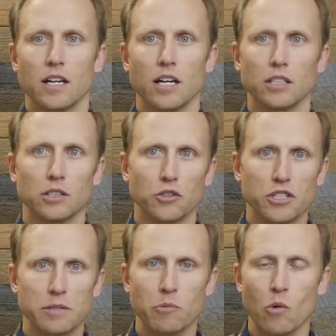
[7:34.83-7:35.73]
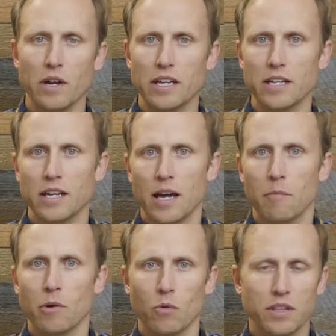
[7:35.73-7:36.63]
a little disappointed,
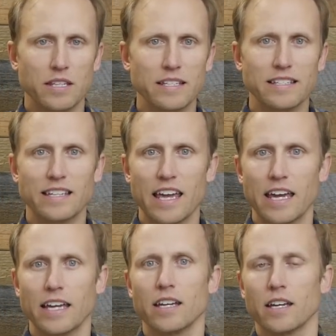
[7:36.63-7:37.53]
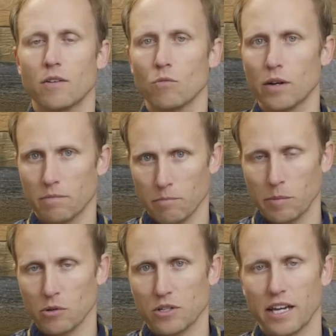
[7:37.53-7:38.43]
but what this is saying and what
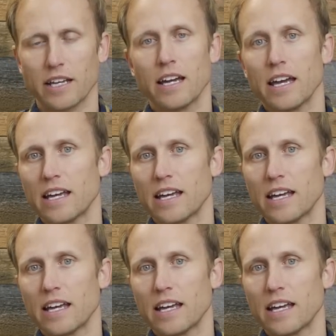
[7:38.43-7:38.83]
people are saying